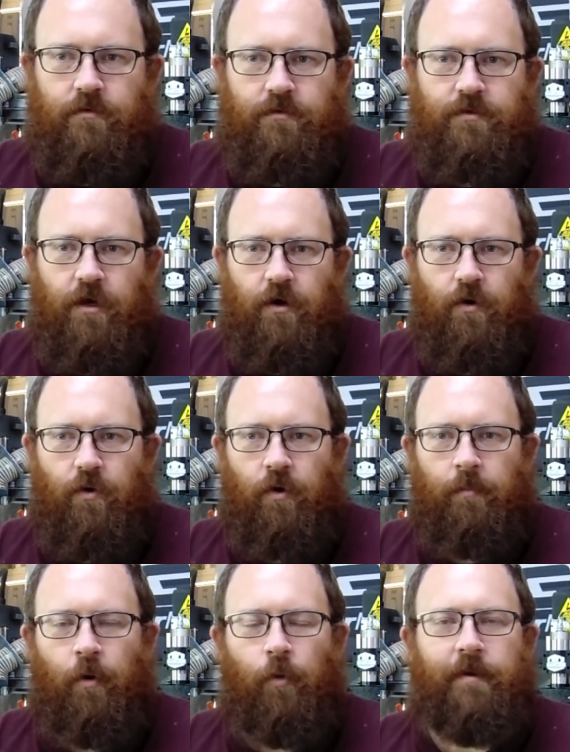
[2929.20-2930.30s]
So
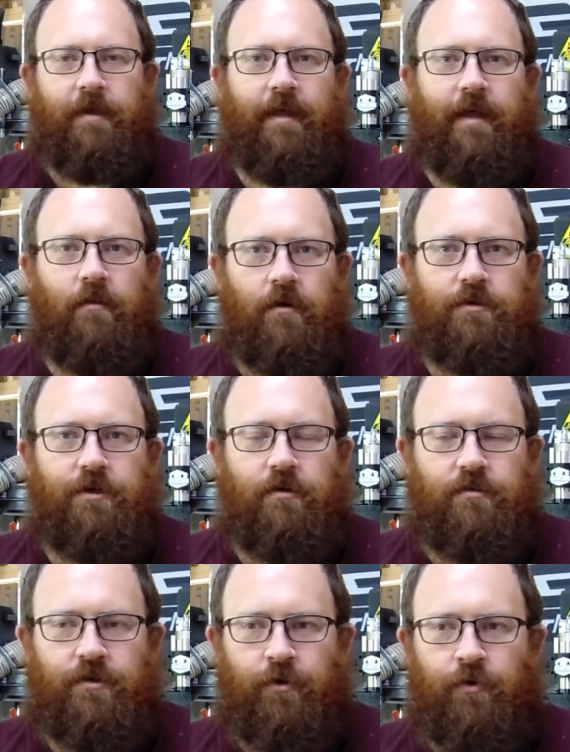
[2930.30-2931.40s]
I'm hoping to get that launched here
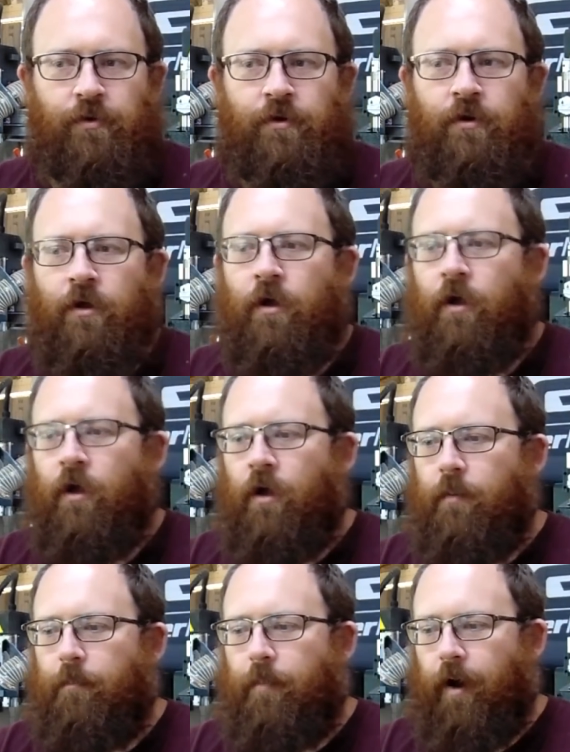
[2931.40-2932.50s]
soon.
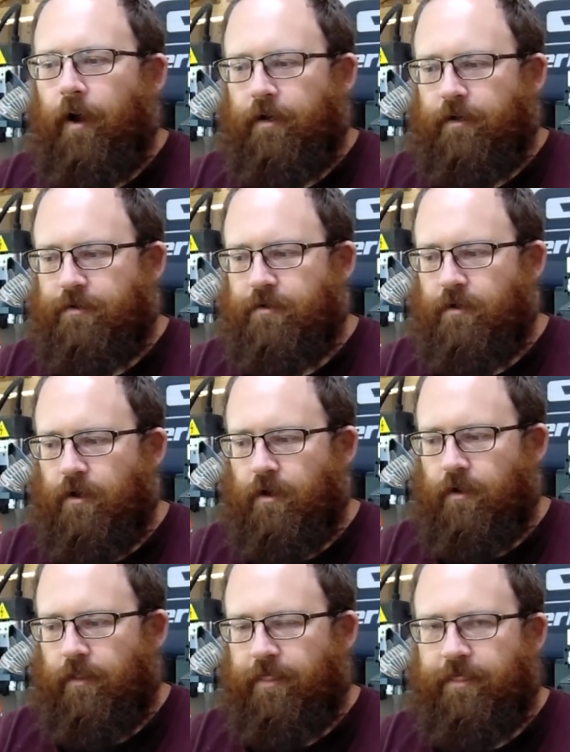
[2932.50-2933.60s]
But
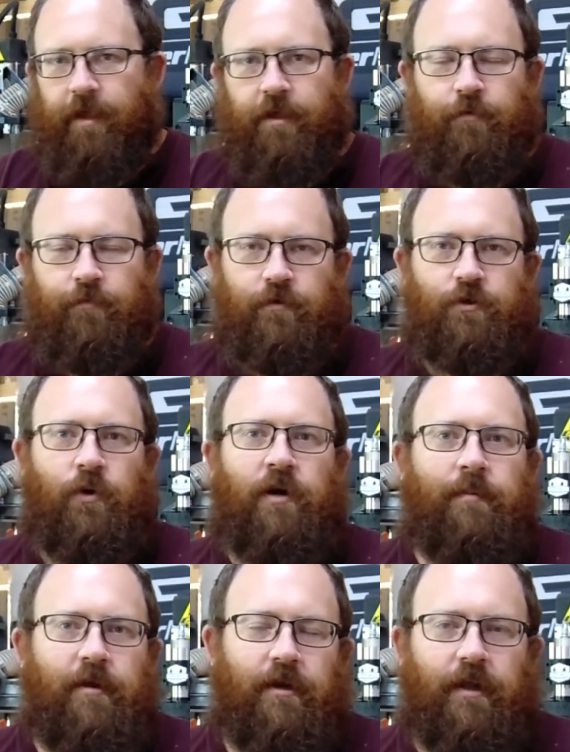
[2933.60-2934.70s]
thank you for
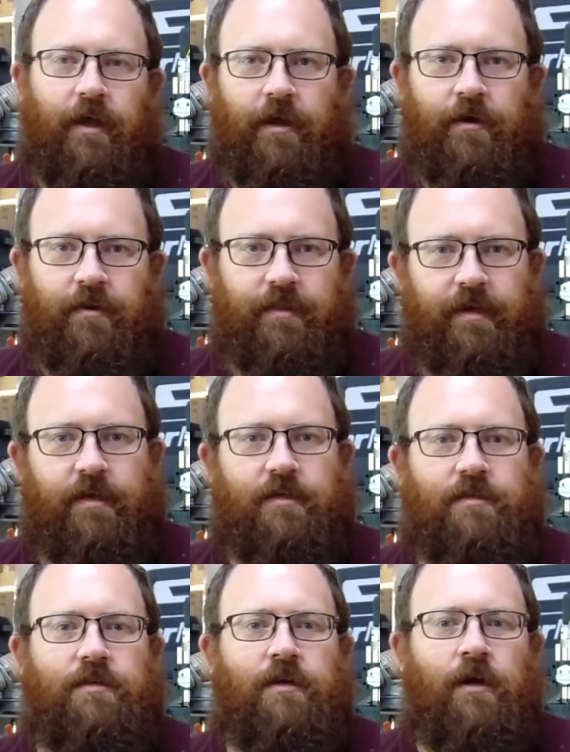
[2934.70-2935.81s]
joining me today on
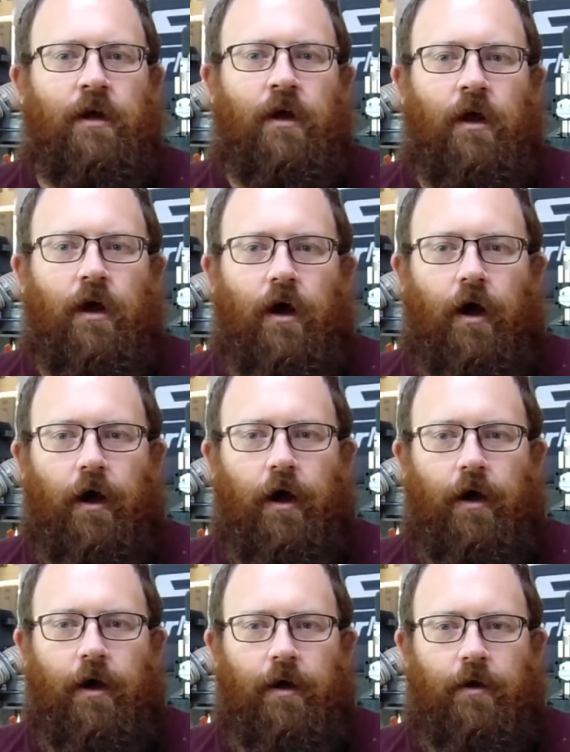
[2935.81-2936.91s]
this.
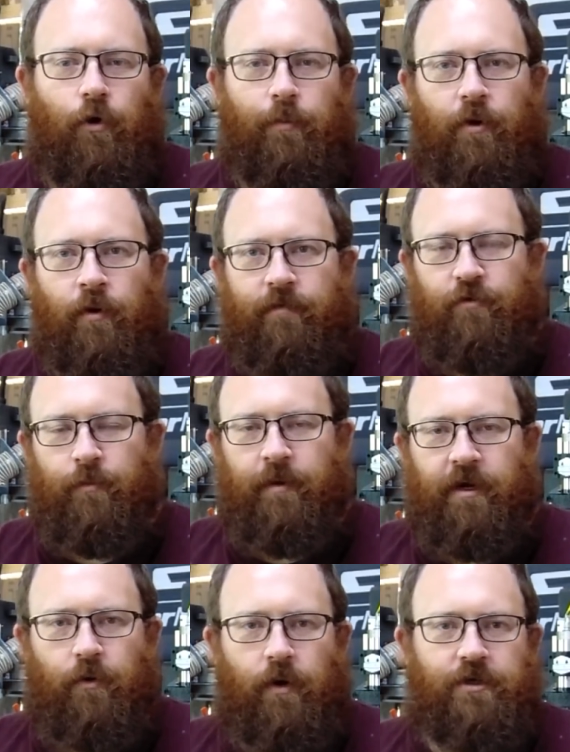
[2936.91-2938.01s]
I hope you don't have too
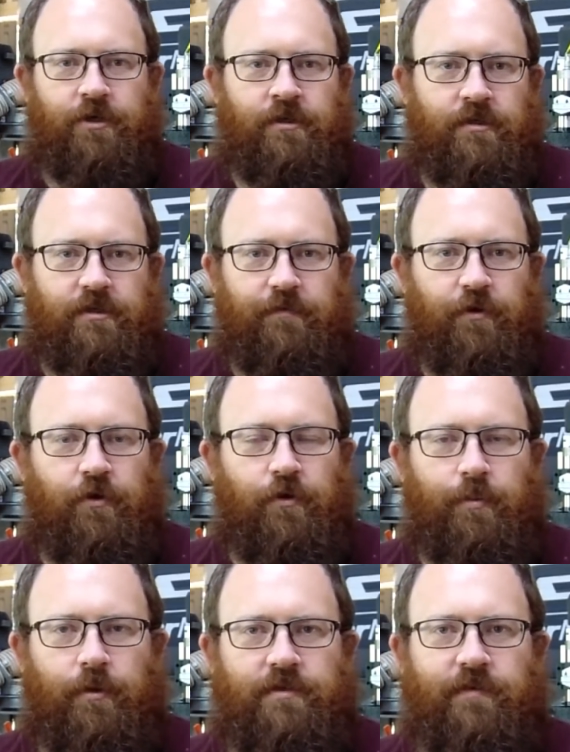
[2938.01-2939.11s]
many questions. If you do,
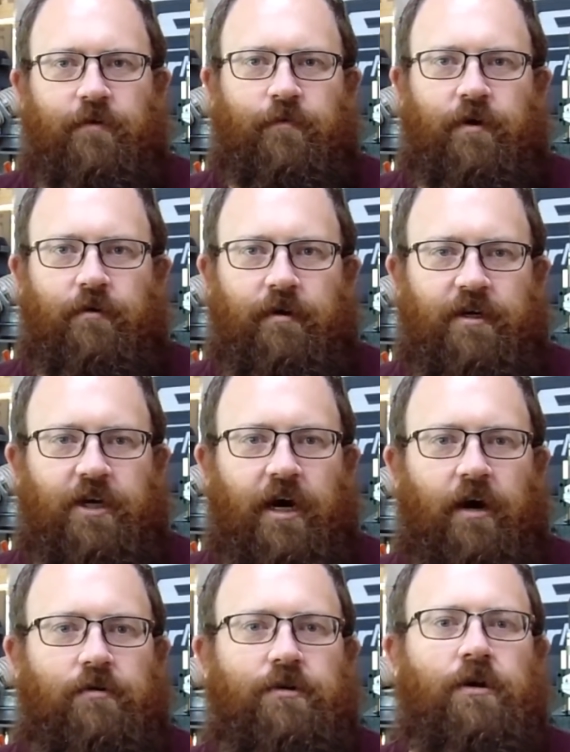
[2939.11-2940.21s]
please feel free to reach
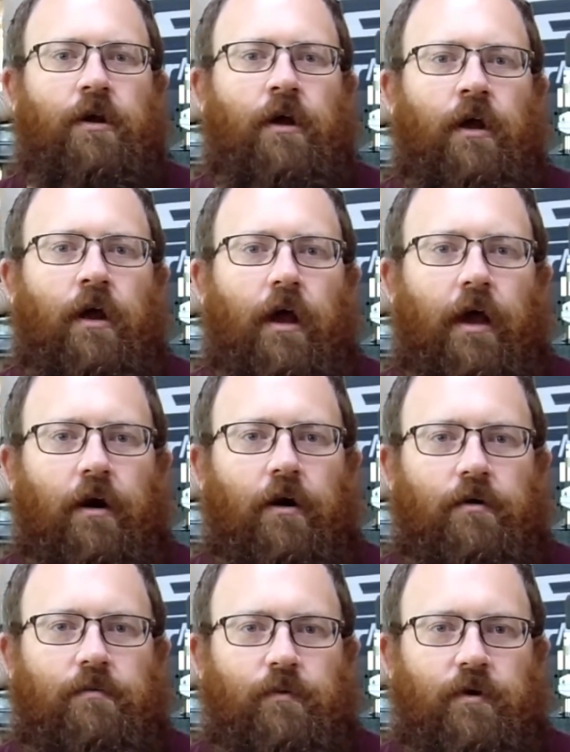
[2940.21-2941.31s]
out,
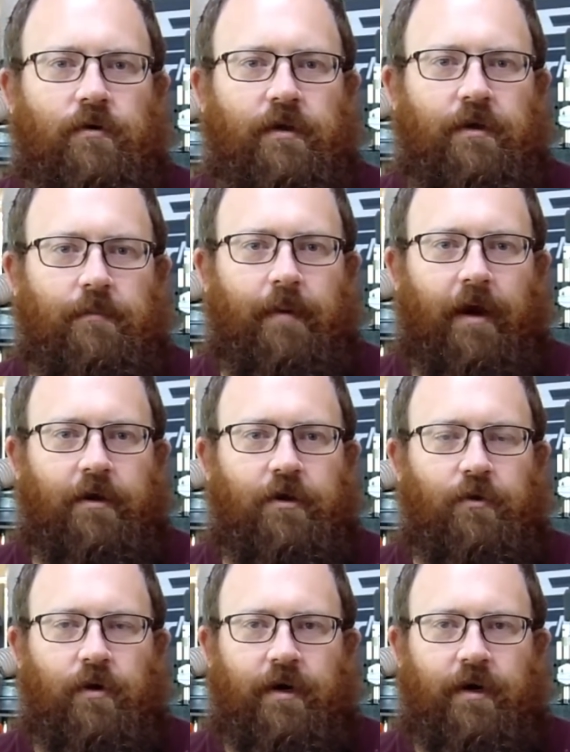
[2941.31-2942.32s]
and we'll get back to you when